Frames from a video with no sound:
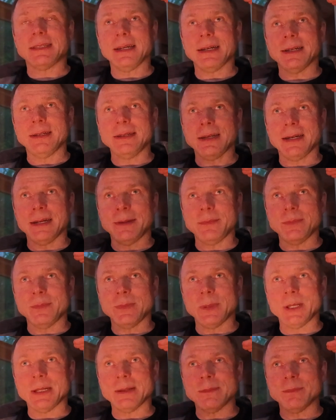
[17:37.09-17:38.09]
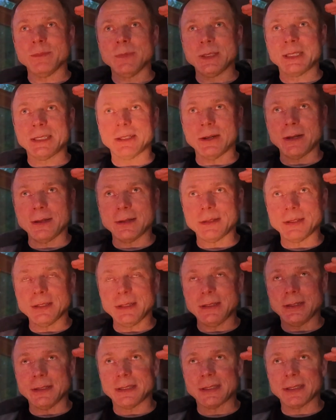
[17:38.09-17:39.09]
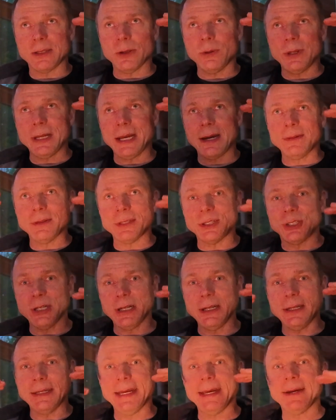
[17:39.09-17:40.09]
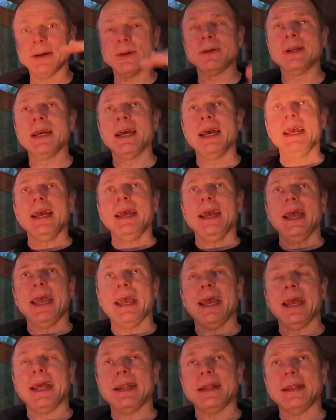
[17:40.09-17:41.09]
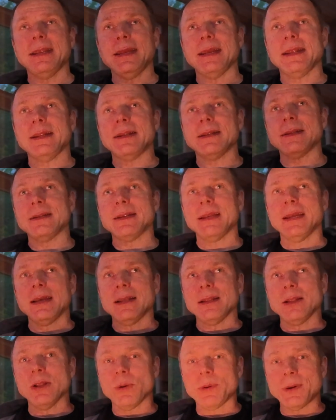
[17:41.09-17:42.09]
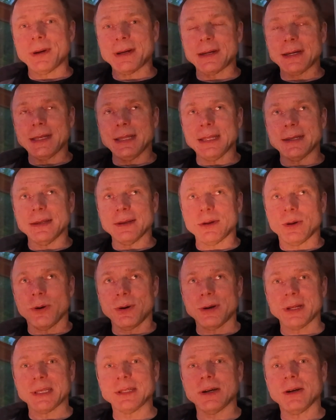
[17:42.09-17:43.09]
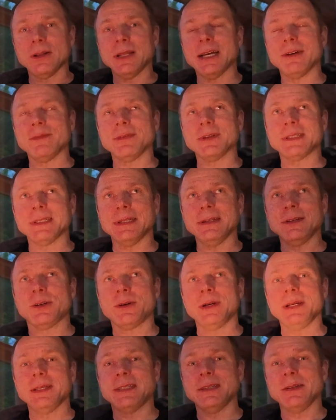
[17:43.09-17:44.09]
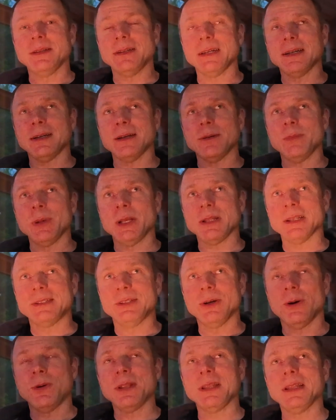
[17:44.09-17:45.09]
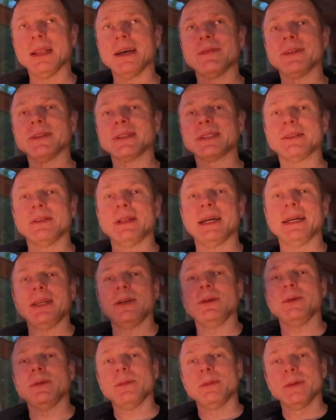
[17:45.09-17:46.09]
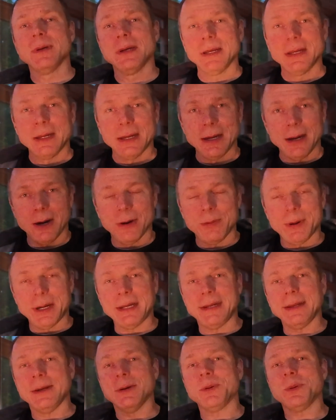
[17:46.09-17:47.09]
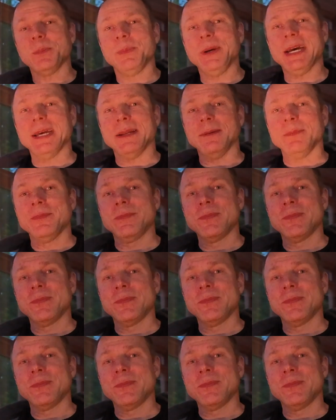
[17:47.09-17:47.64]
I'm starting to slow down, to shut down, and lowering cortisol levels, increasing melatonin levels so that you are ready to go to bed.